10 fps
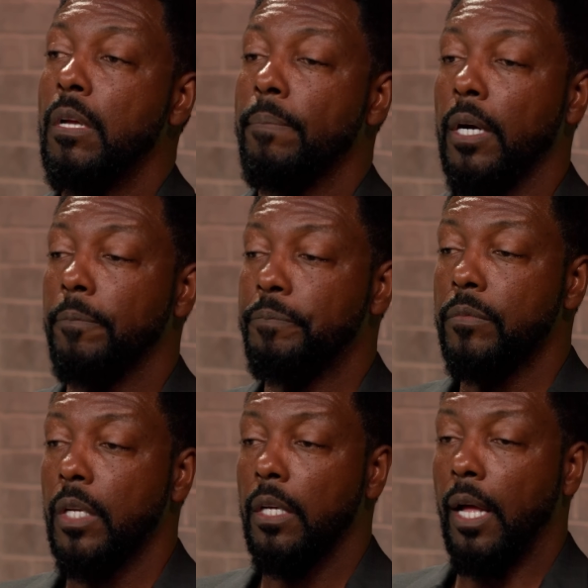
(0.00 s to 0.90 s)
But
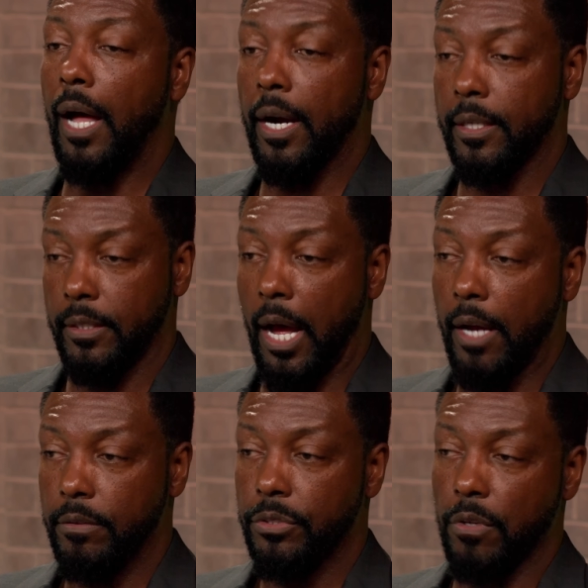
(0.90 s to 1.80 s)

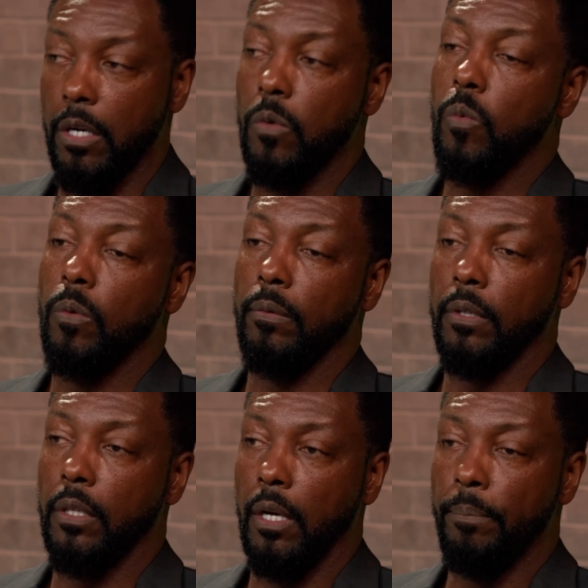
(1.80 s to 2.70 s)
Akhenaten started
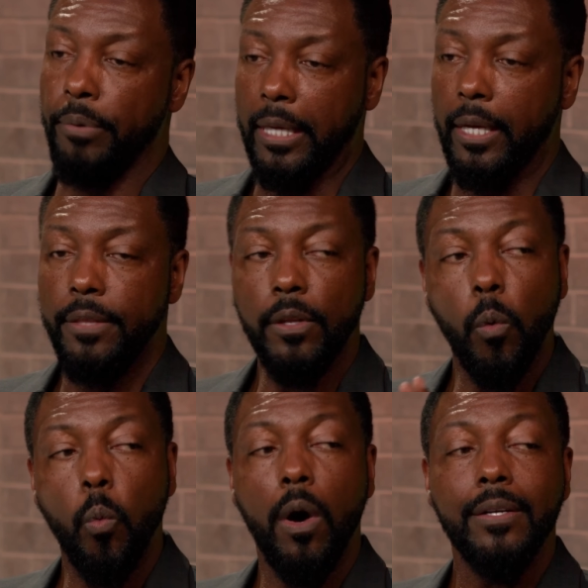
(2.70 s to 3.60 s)
bringing in the
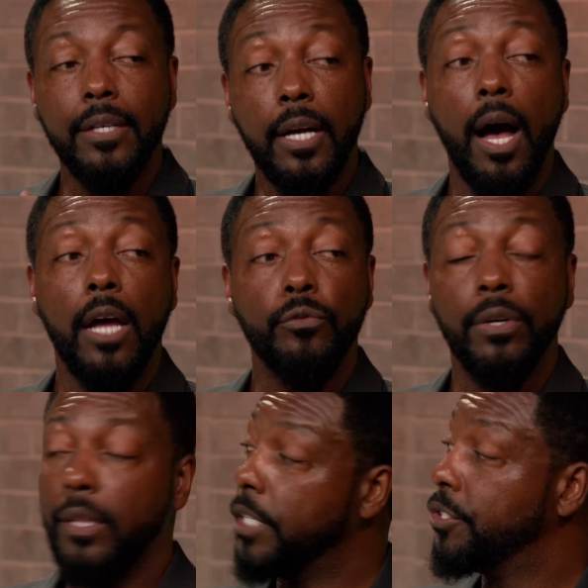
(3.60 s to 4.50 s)
one God
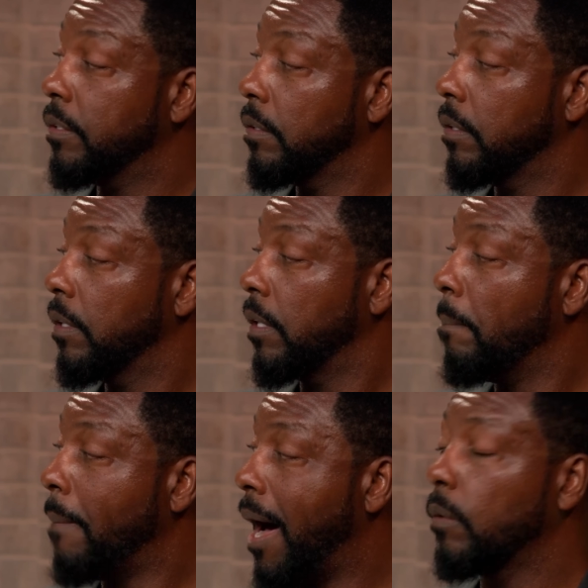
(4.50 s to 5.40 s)
religion, the
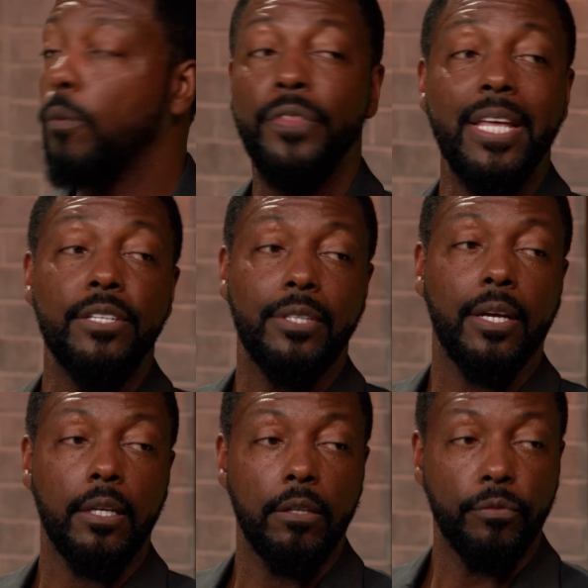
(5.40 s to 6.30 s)

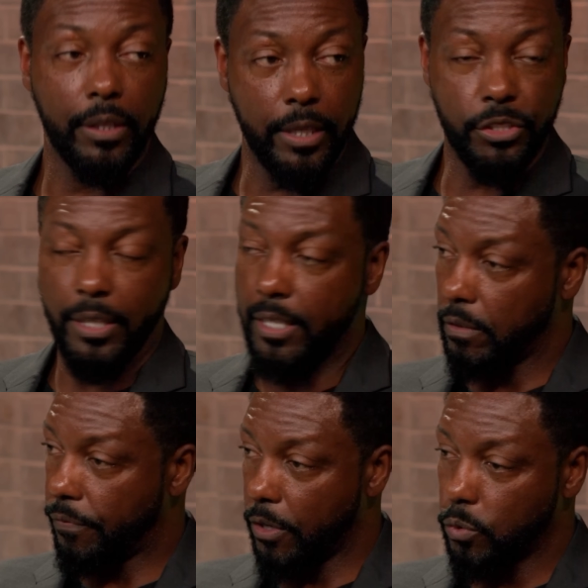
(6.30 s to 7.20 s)
monotheistic religion. He's
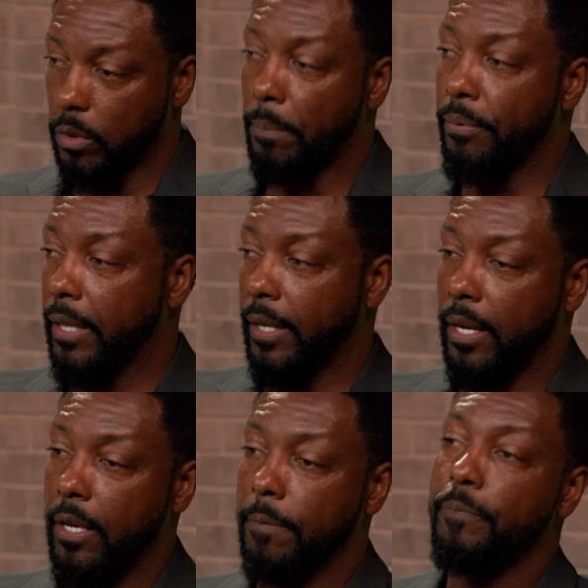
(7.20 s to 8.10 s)
the first one to bring that
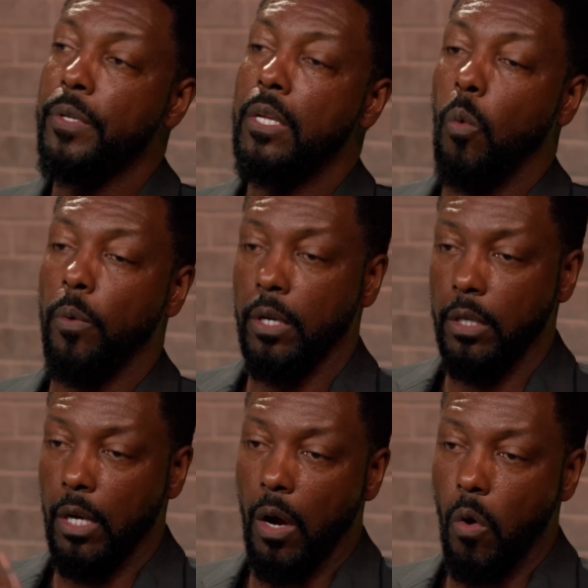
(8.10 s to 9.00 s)
in. We're
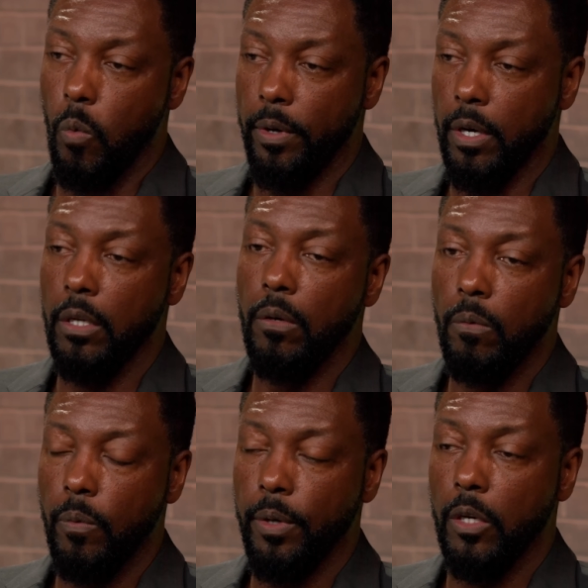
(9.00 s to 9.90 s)

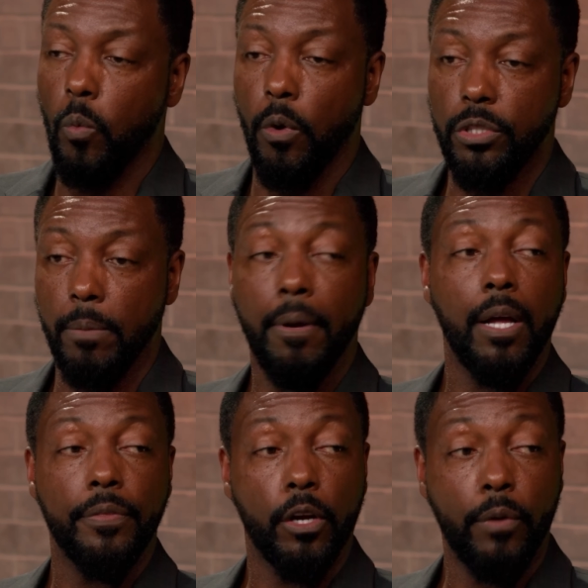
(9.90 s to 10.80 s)
gonna worship
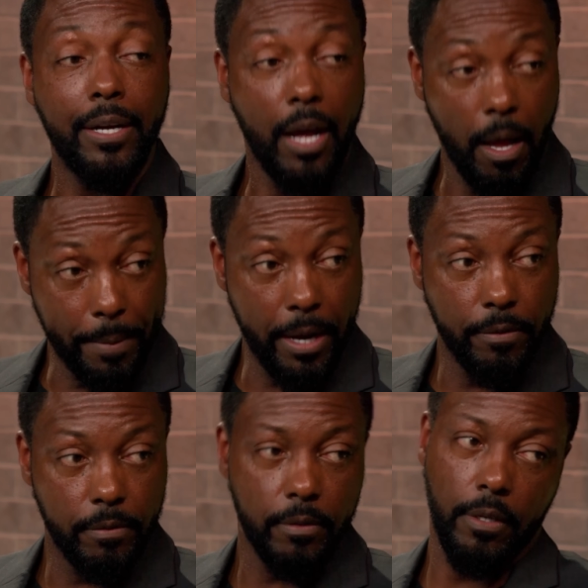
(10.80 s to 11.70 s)
the great
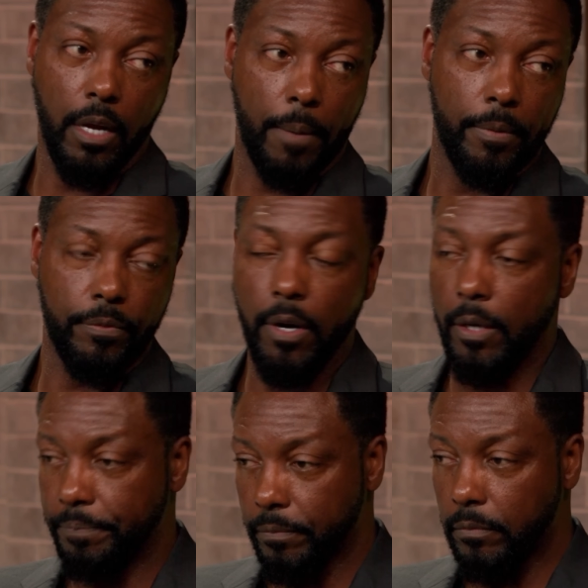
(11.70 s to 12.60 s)
Amen,
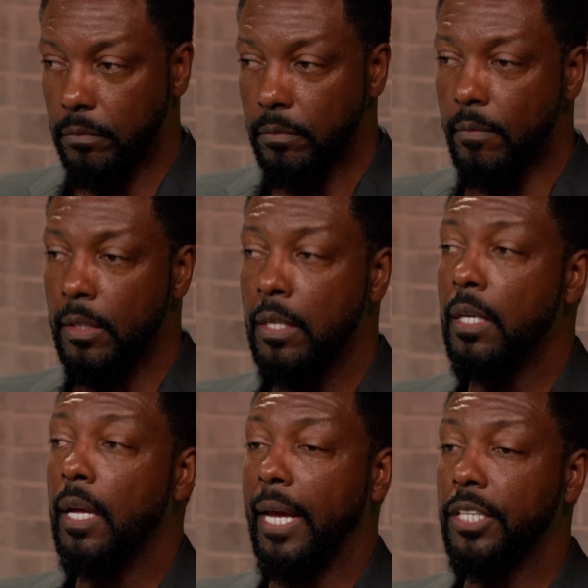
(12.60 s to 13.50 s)
Amen-Ra.
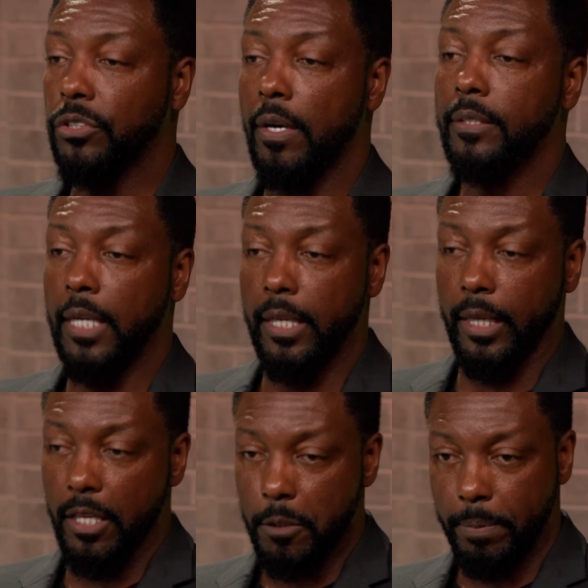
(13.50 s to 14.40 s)
He started telling his